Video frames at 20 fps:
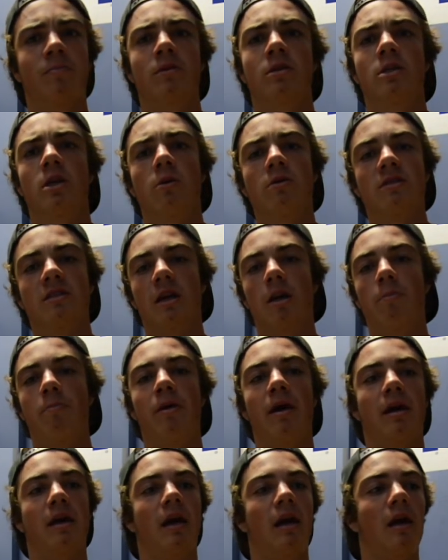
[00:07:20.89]
So instead of
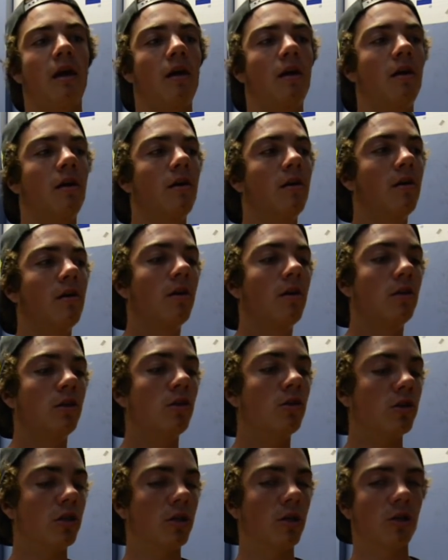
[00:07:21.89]
picking,
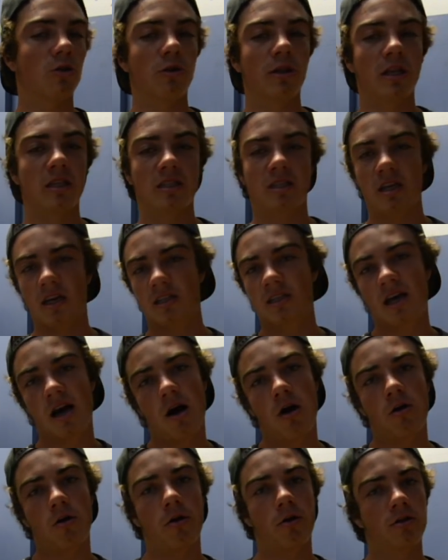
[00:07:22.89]
usually there's one that sticks
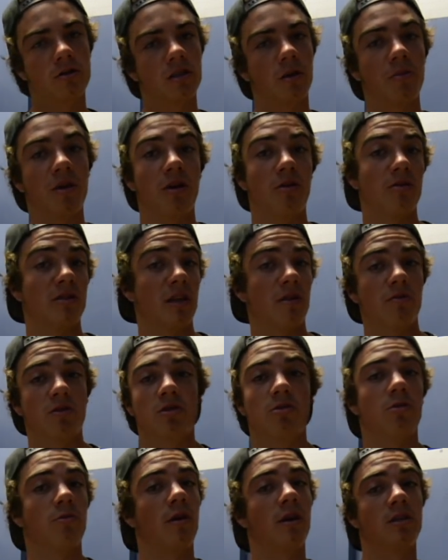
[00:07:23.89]
out, or some kid who doesn't have a
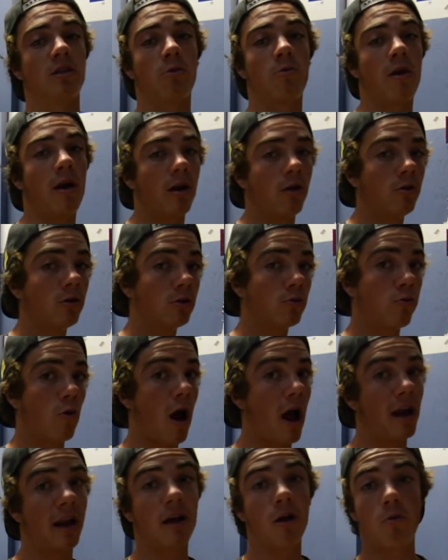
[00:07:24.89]
scooter who's
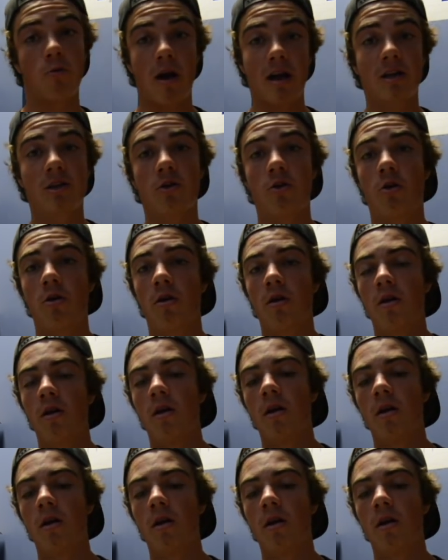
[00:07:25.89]
riding a rental.